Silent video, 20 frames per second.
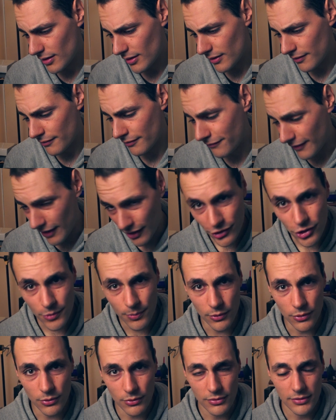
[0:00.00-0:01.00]

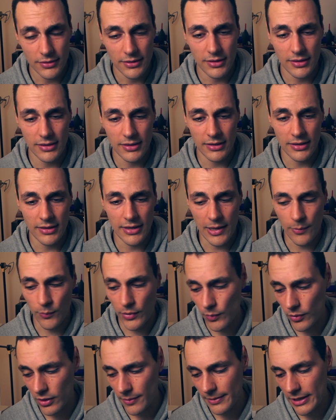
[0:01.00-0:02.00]
valuable. And we
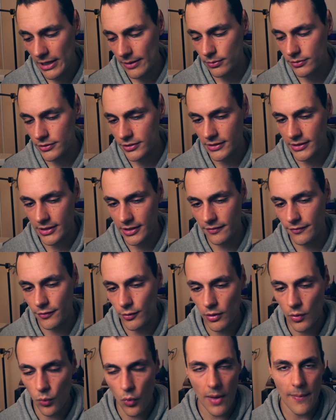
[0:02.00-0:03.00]
want to be able to give
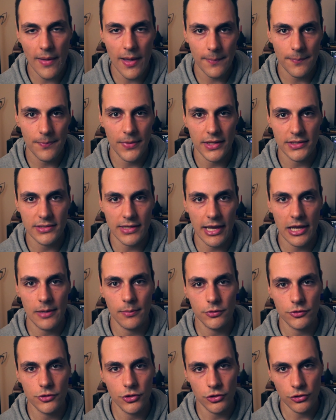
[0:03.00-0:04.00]
you a web app that's
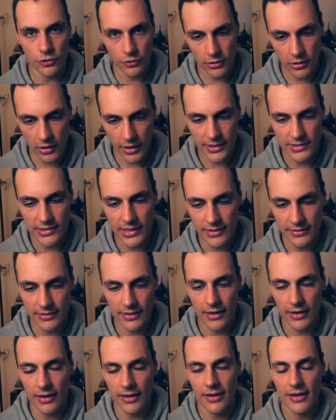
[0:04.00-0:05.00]
able to utilize that
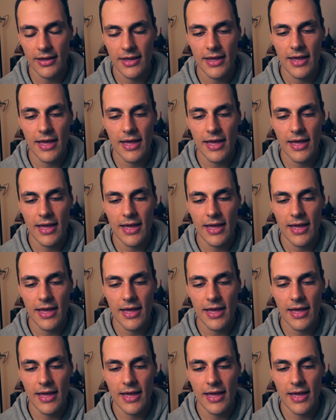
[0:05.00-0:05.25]
data